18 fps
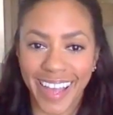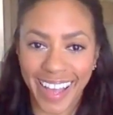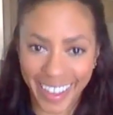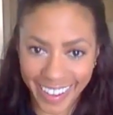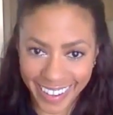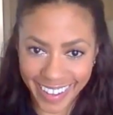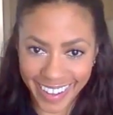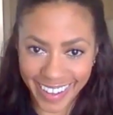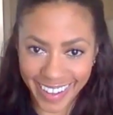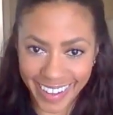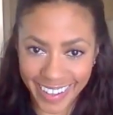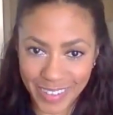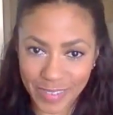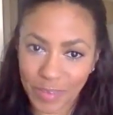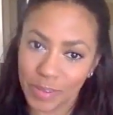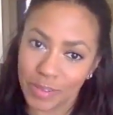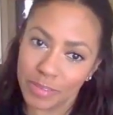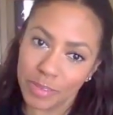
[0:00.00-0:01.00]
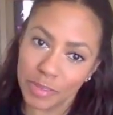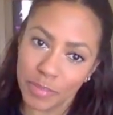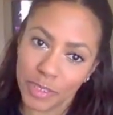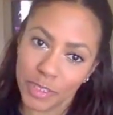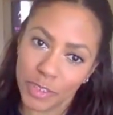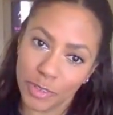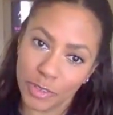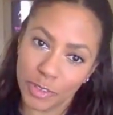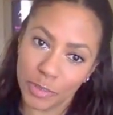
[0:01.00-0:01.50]
Hi guys, welcome to my
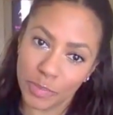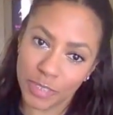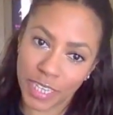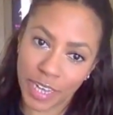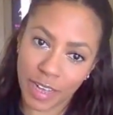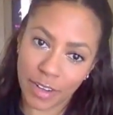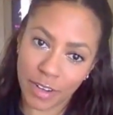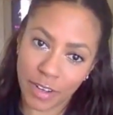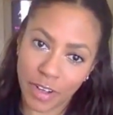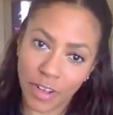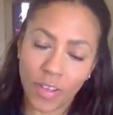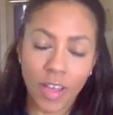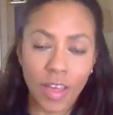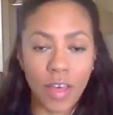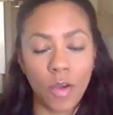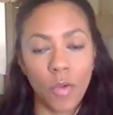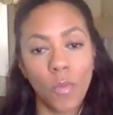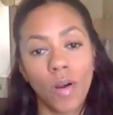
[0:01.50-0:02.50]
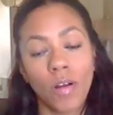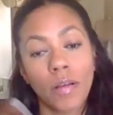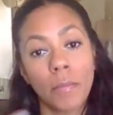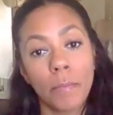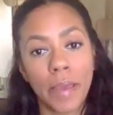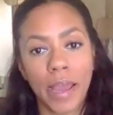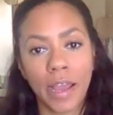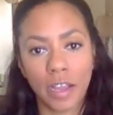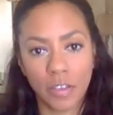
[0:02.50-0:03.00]
YouTube channel. Welcome
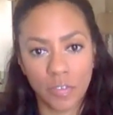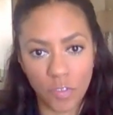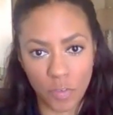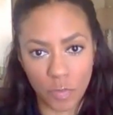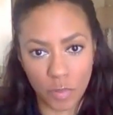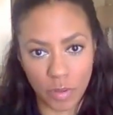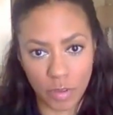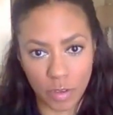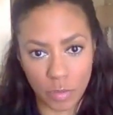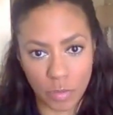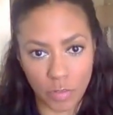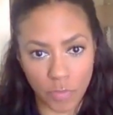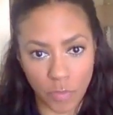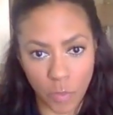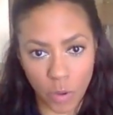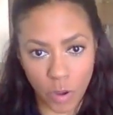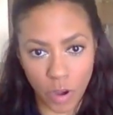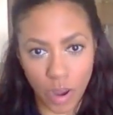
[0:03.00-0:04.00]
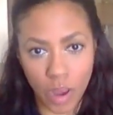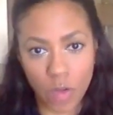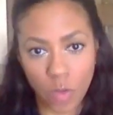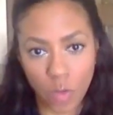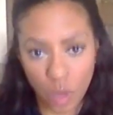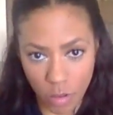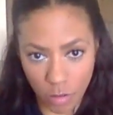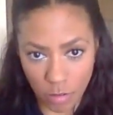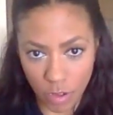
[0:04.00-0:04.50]
back if you've been here before, and
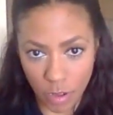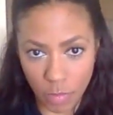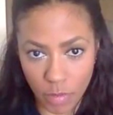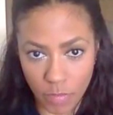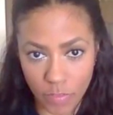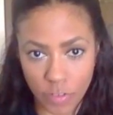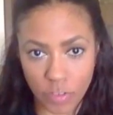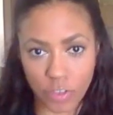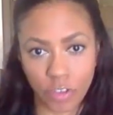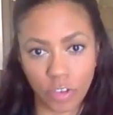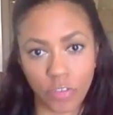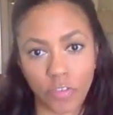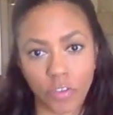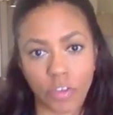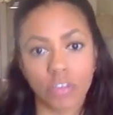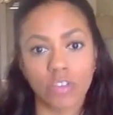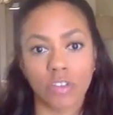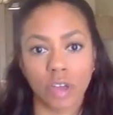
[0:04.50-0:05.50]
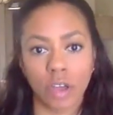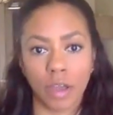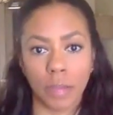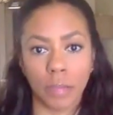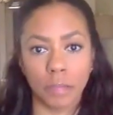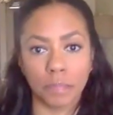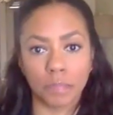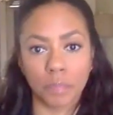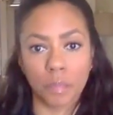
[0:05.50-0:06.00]
welcome if this is your first time.
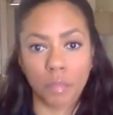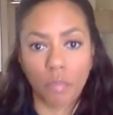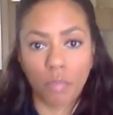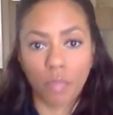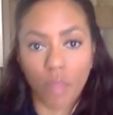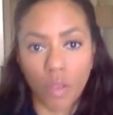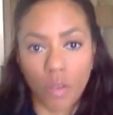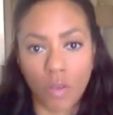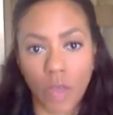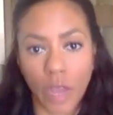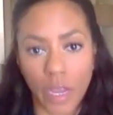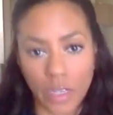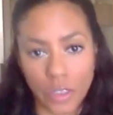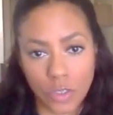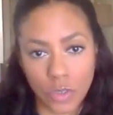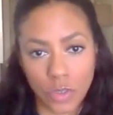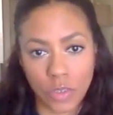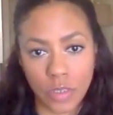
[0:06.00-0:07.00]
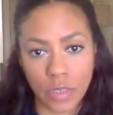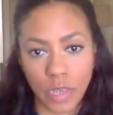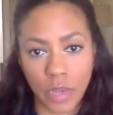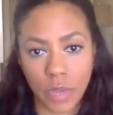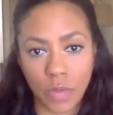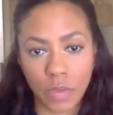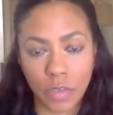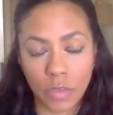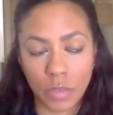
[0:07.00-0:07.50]
Okay, so today
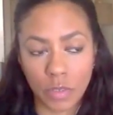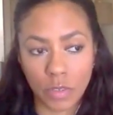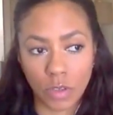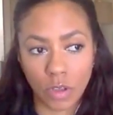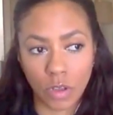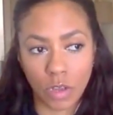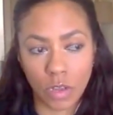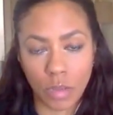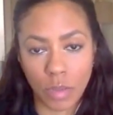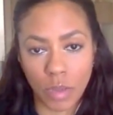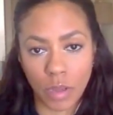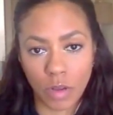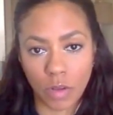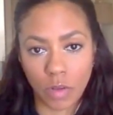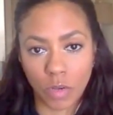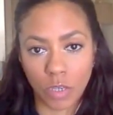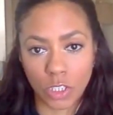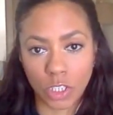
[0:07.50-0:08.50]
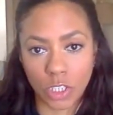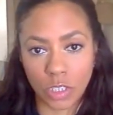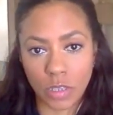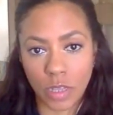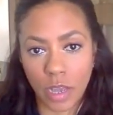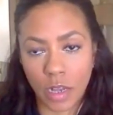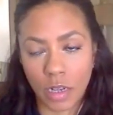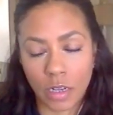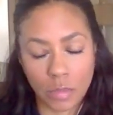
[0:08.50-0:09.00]
we're going to be talking about a question
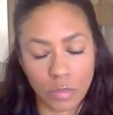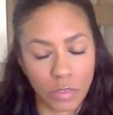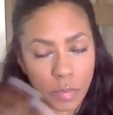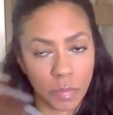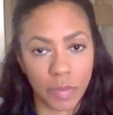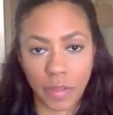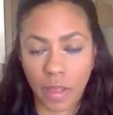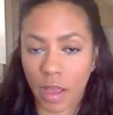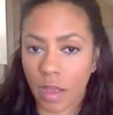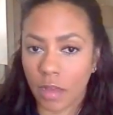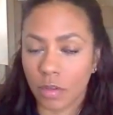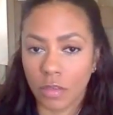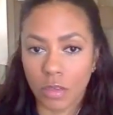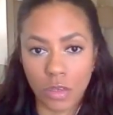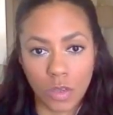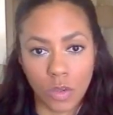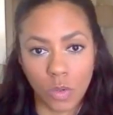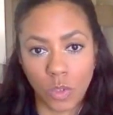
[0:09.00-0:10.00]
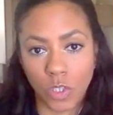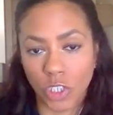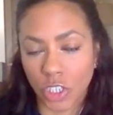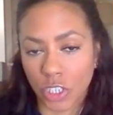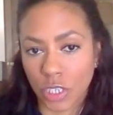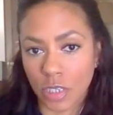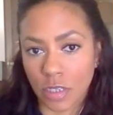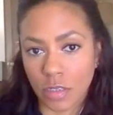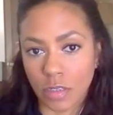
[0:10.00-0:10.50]
that comes up a lot, which
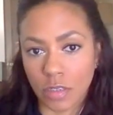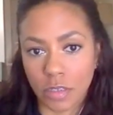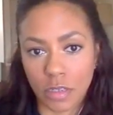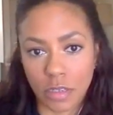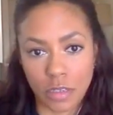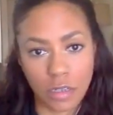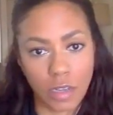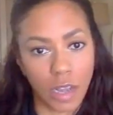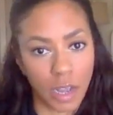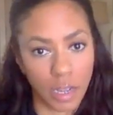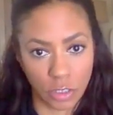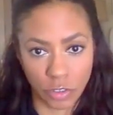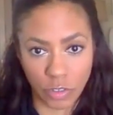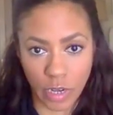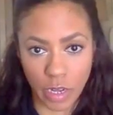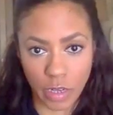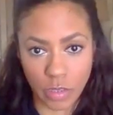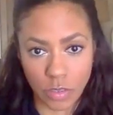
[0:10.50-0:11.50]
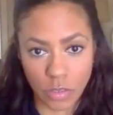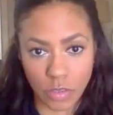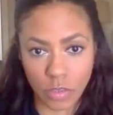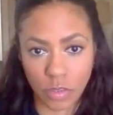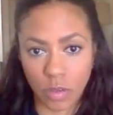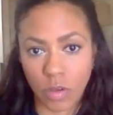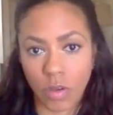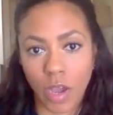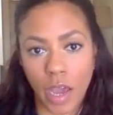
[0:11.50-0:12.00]
is contracts.
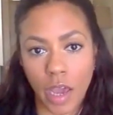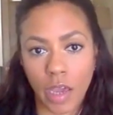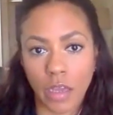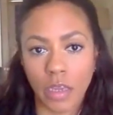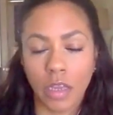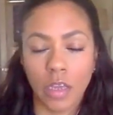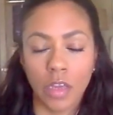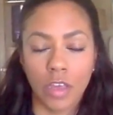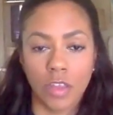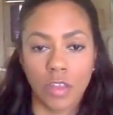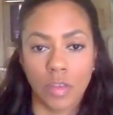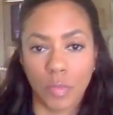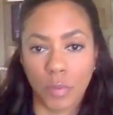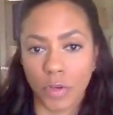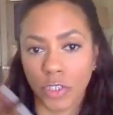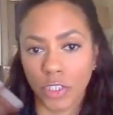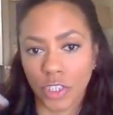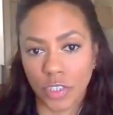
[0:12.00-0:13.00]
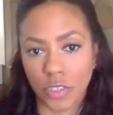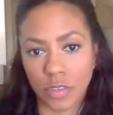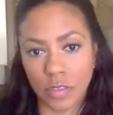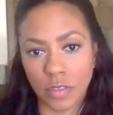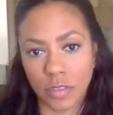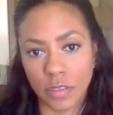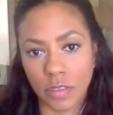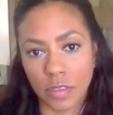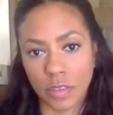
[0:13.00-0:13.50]
Okay, the purchase
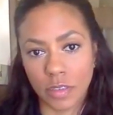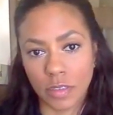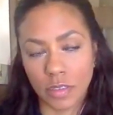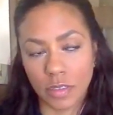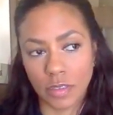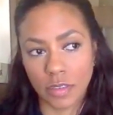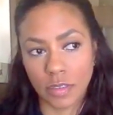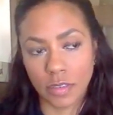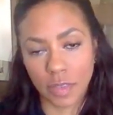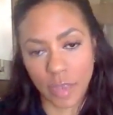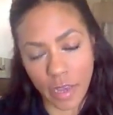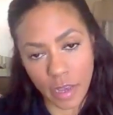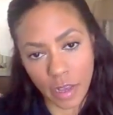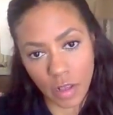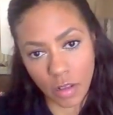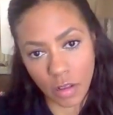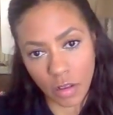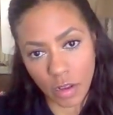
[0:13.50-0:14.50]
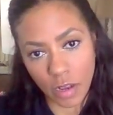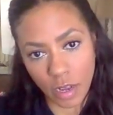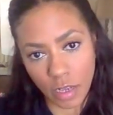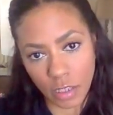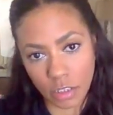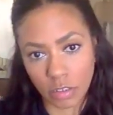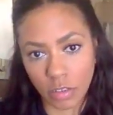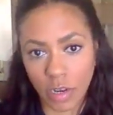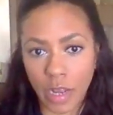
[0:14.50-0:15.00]
and sale
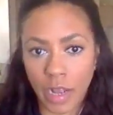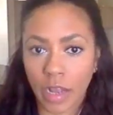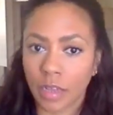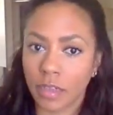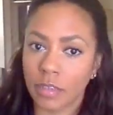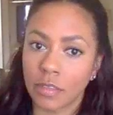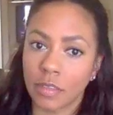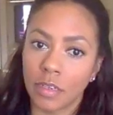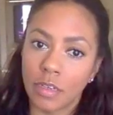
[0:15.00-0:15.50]
contract,